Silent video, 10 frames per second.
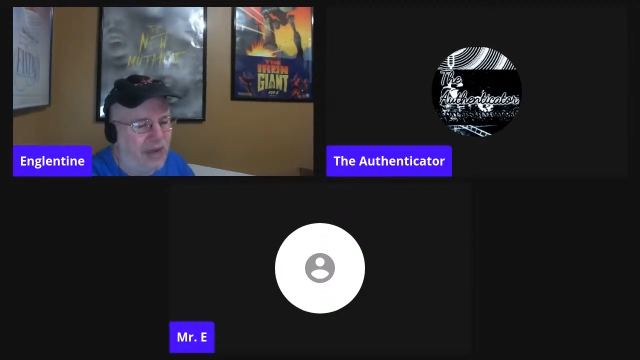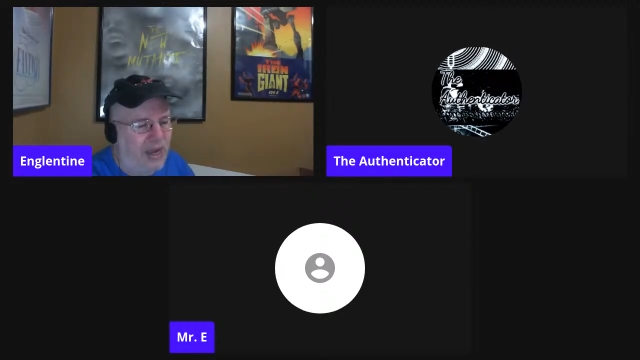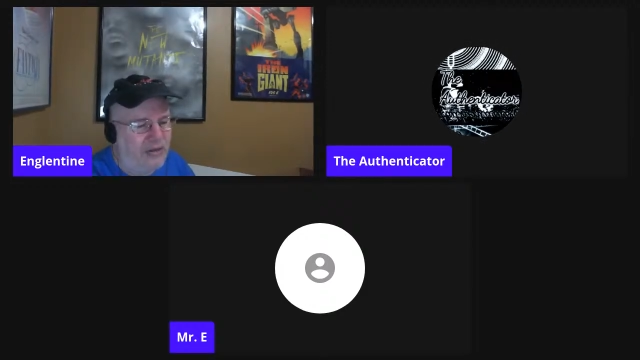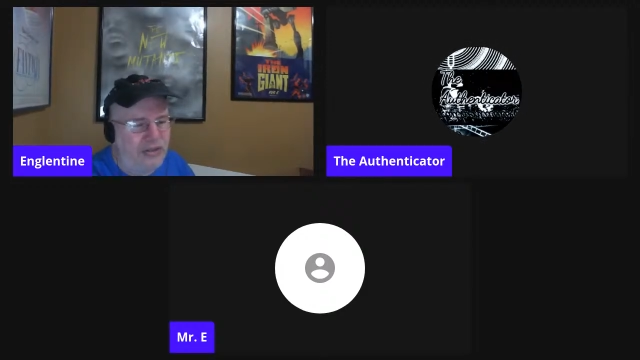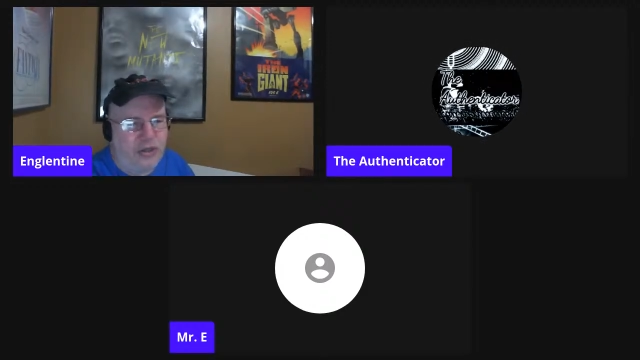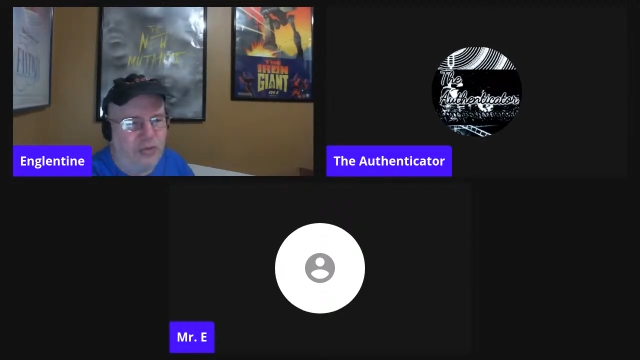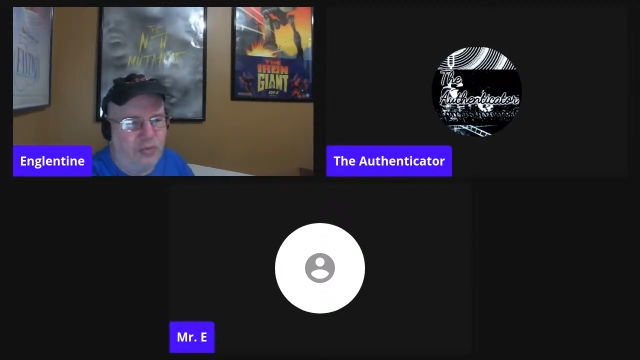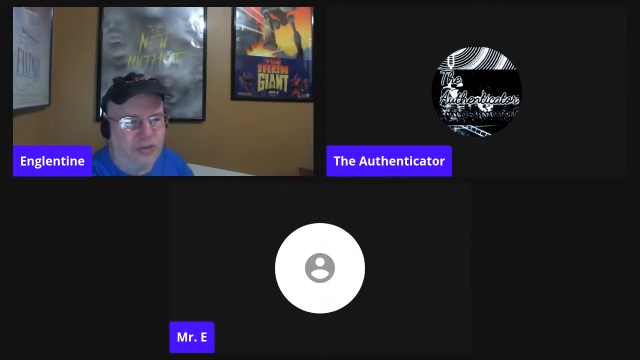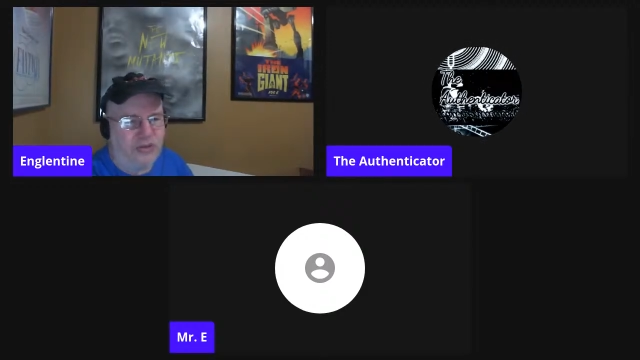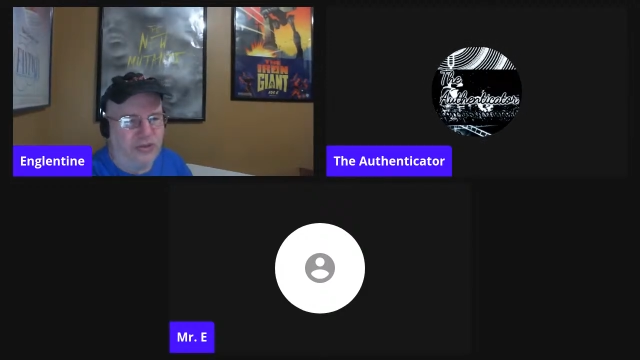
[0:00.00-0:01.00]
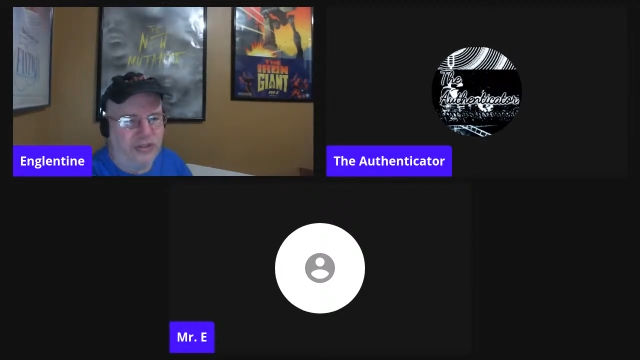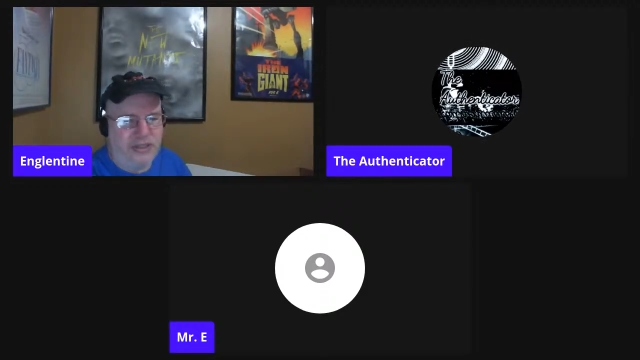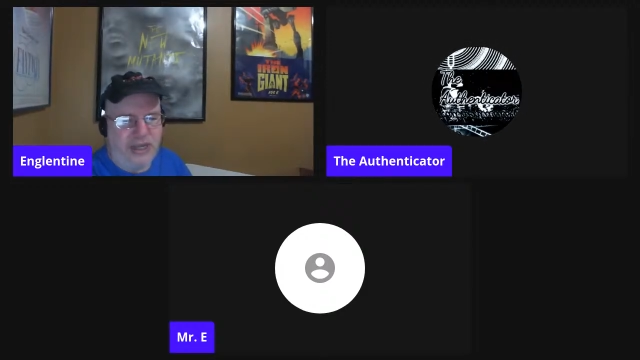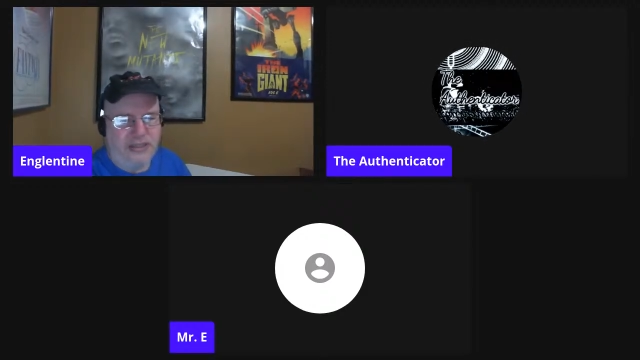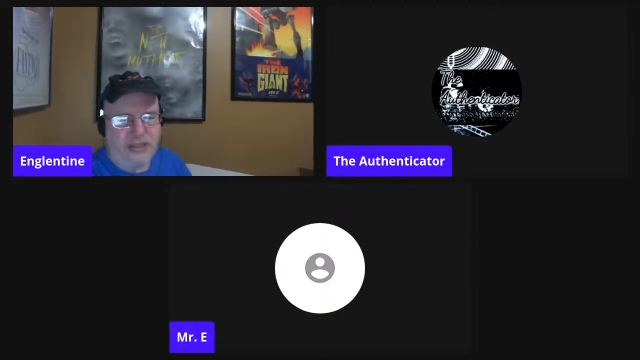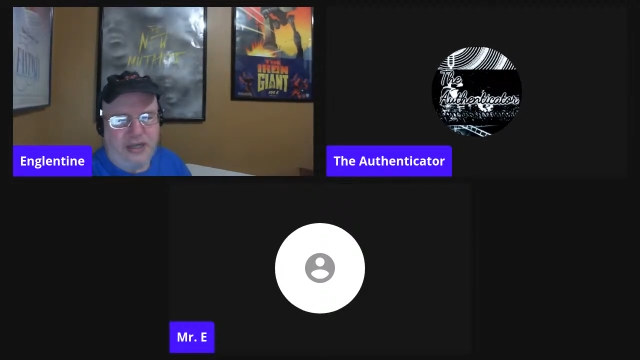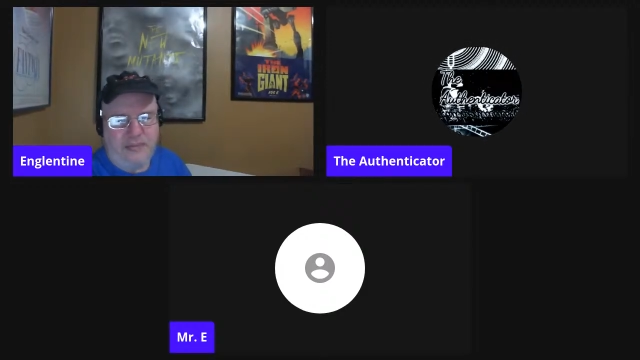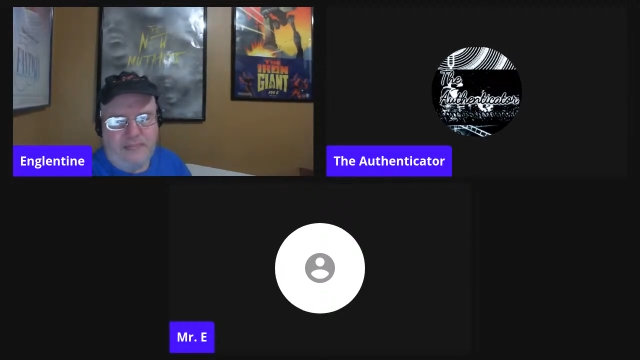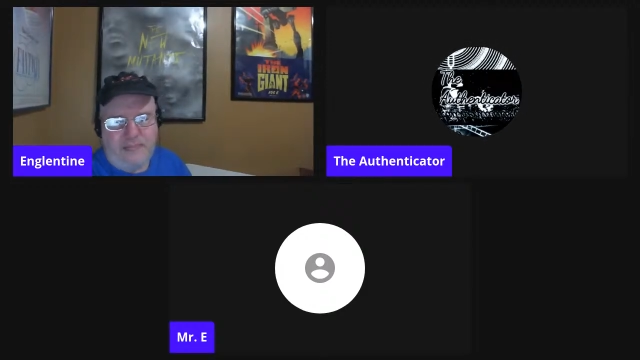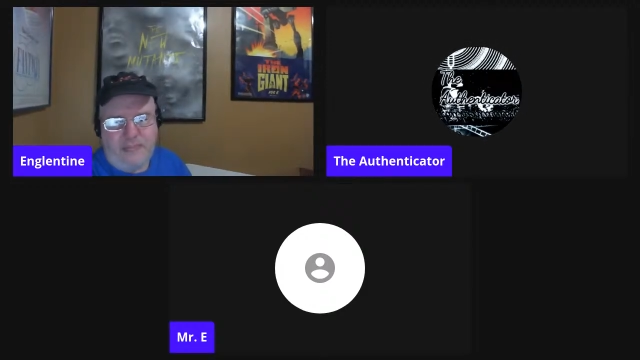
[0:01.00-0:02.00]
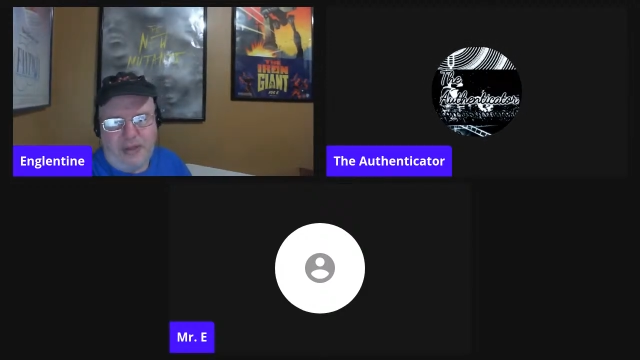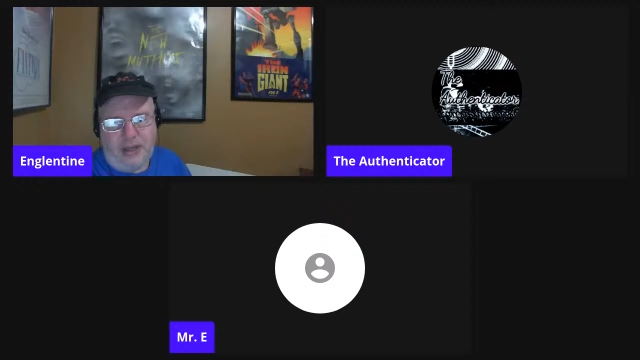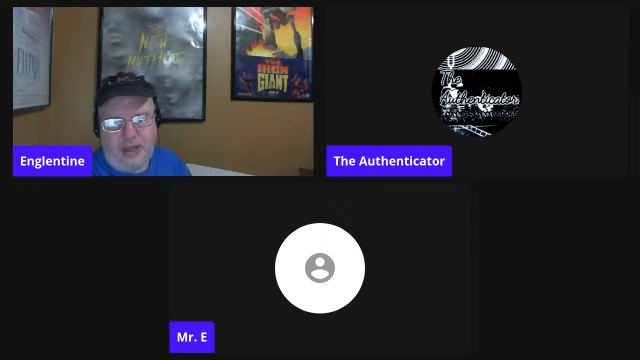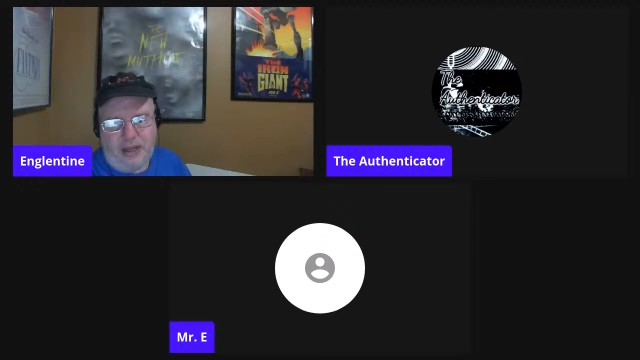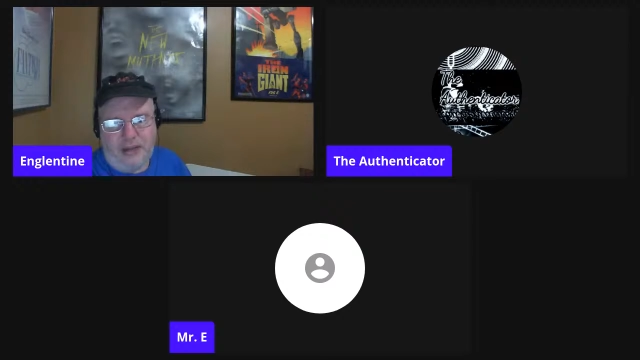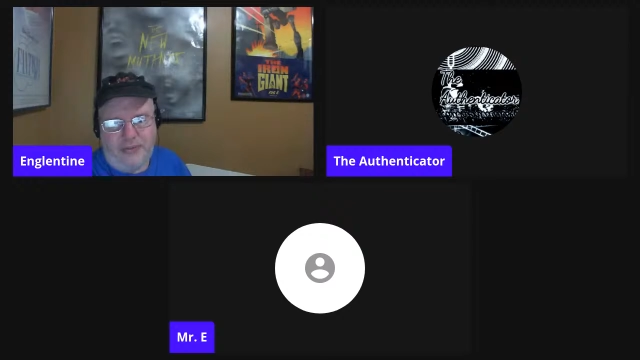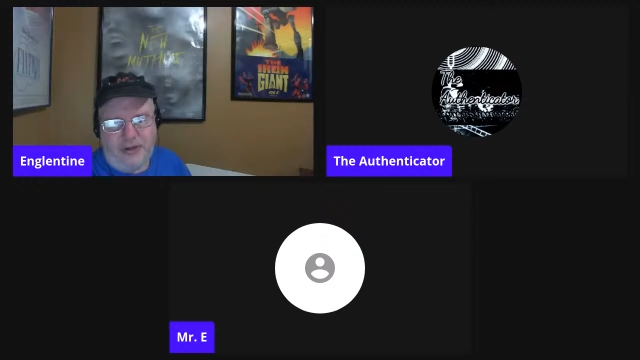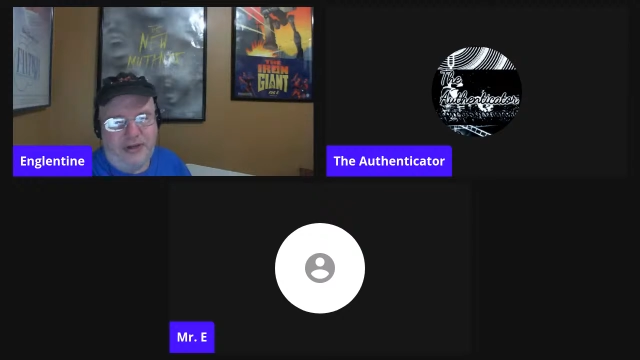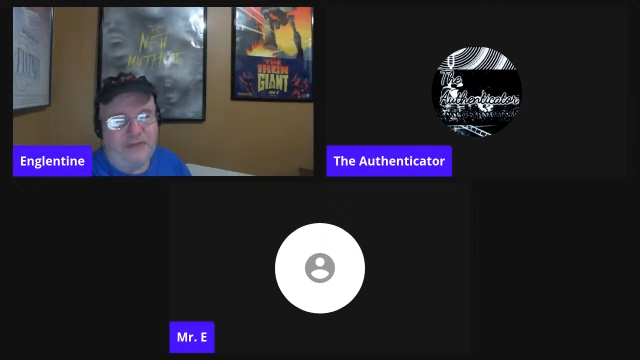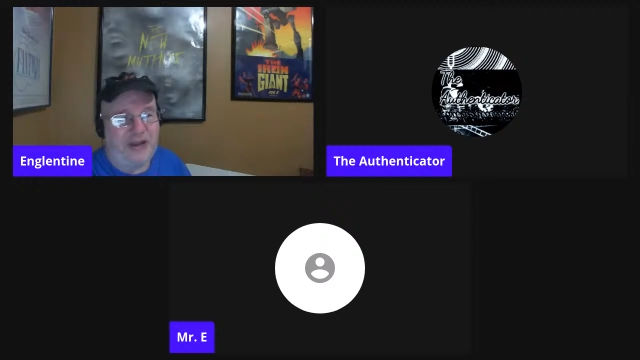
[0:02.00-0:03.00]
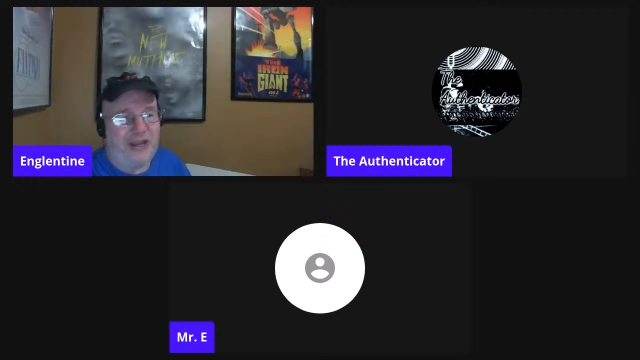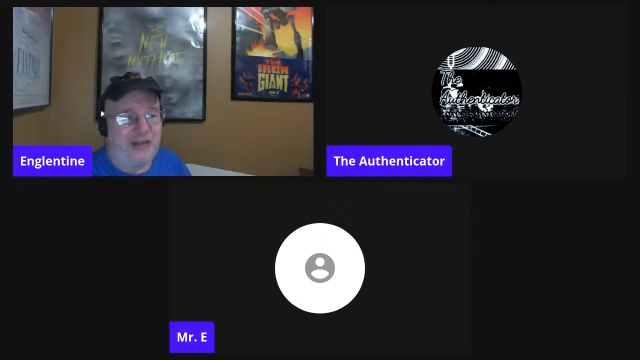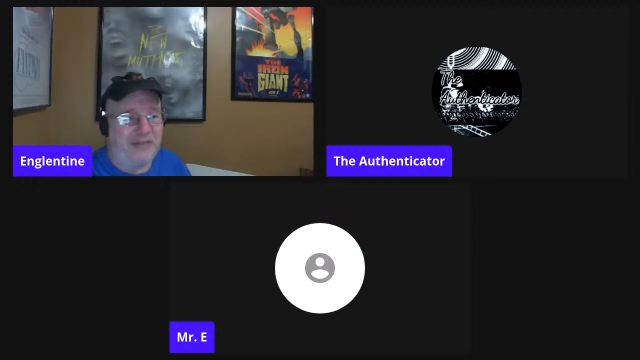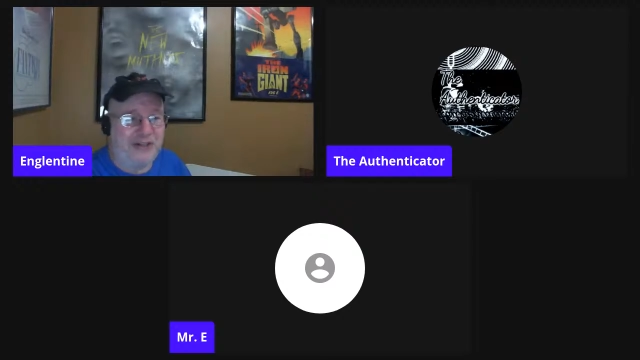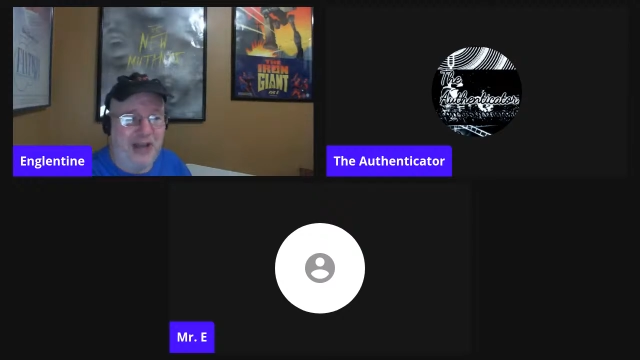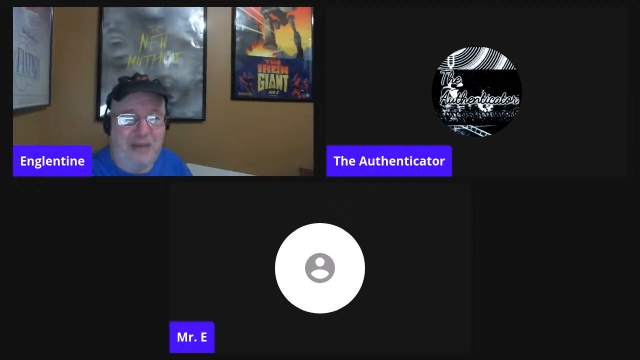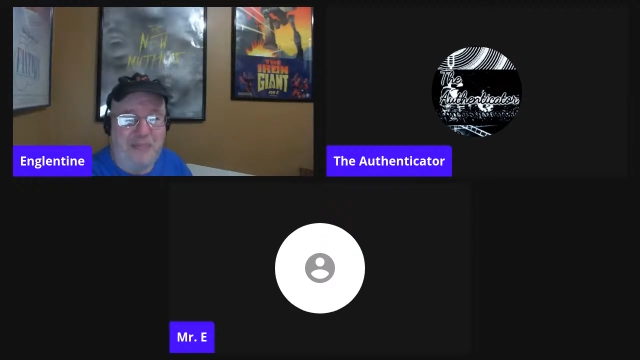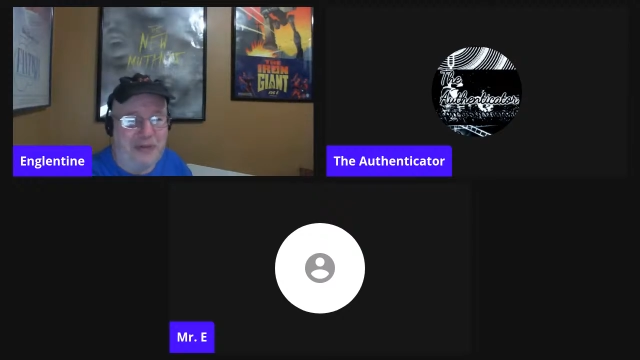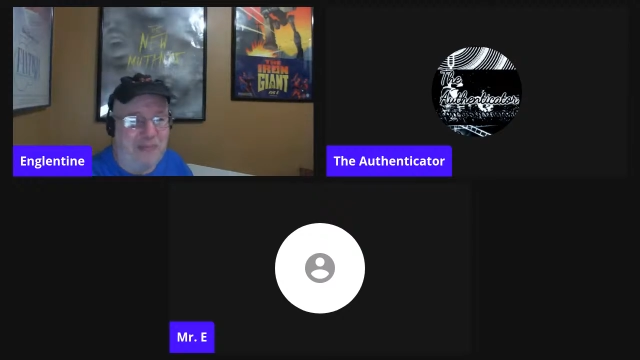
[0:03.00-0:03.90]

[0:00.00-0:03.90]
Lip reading: I usually work during the daytime out there if I have a job.